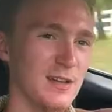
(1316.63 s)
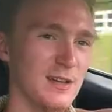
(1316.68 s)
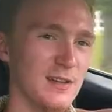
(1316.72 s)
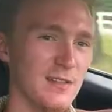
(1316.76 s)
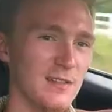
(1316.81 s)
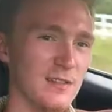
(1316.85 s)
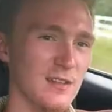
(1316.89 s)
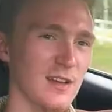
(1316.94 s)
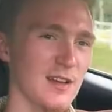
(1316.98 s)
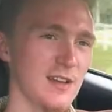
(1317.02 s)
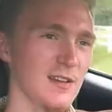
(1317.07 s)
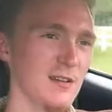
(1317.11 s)

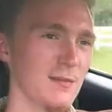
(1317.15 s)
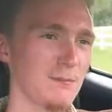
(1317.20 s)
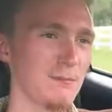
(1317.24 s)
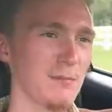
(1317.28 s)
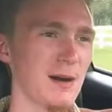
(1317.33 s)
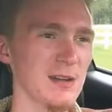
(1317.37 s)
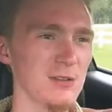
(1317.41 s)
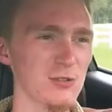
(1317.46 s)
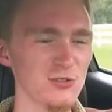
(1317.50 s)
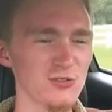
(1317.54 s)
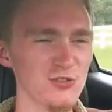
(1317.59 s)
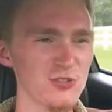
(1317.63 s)
it's like
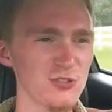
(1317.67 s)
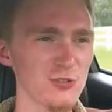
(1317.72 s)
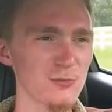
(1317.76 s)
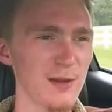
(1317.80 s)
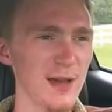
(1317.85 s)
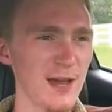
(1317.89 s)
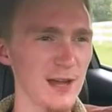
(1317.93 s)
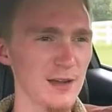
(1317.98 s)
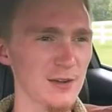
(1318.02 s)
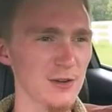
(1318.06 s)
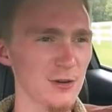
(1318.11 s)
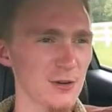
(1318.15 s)
Michael
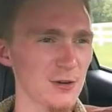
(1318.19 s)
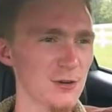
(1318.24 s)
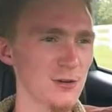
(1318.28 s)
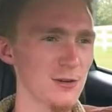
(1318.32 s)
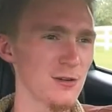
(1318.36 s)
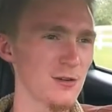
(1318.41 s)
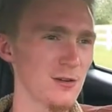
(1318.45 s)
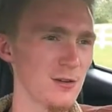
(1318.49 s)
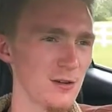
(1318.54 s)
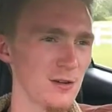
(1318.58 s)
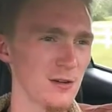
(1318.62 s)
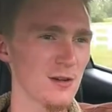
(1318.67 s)
Schumacher,
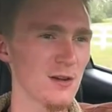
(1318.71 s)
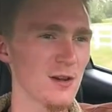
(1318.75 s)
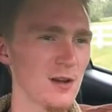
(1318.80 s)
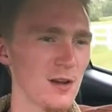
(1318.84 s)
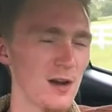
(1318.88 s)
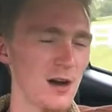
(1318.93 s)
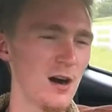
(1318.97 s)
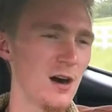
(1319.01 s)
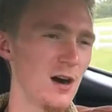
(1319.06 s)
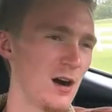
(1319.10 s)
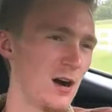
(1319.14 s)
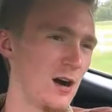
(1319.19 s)

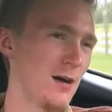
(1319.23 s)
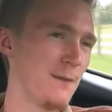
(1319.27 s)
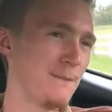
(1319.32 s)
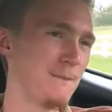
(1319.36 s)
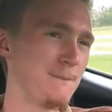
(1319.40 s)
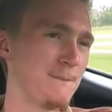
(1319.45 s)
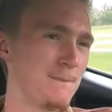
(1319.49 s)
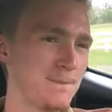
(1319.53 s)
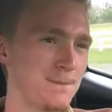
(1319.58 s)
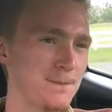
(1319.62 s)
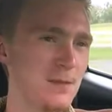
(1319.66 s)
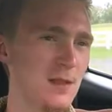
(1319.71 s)

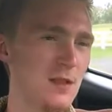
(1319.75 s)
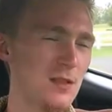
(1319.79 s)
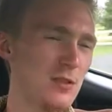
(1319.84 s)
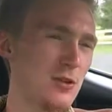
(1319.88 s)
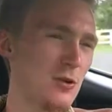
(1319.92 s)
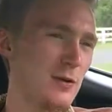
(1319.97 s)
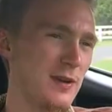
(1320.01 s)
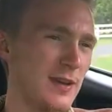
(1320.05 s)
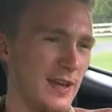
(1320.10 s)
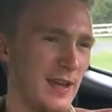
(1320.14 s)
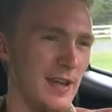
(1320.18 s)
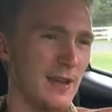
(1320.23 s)

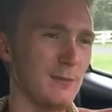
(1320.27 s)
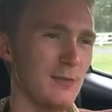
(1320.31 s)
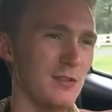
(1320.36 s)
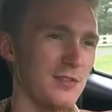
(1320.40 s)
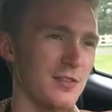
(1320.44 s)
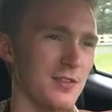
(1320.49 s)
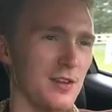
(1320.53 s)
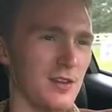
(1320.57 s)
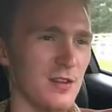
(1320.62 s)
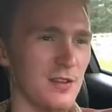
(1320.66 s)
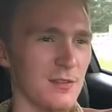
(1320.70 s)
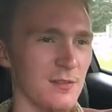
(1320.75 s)
Louis
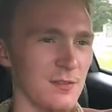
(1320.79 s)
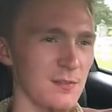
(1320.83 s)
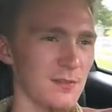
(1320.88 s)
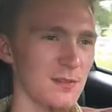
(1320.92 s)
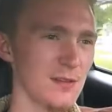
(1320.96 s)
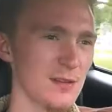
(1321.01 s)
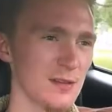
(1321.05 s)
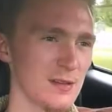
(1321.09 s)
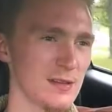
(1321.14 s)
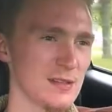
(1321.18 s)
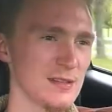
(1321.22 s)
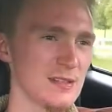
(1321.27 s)
Hamilton,
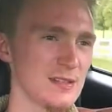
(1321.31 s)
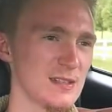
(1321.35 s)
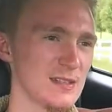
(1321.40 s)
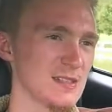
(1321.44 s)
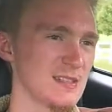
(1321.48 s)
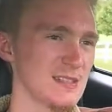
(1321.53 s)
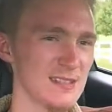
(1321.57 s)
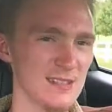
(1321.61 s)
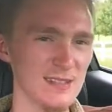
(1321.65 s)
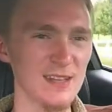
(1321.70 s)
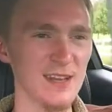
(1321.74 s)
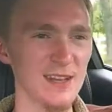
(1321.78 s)

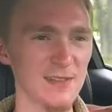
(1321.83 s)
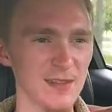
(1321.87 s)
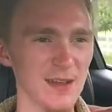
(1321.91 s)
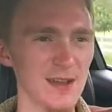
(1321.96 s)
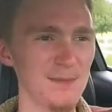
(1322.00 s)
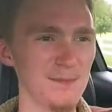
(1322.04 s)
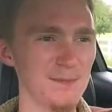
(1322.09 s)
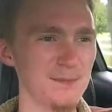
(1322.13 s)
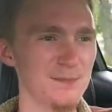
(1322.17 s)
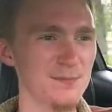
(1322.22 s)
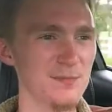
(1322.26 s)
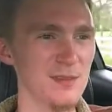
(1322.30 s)
and then I'm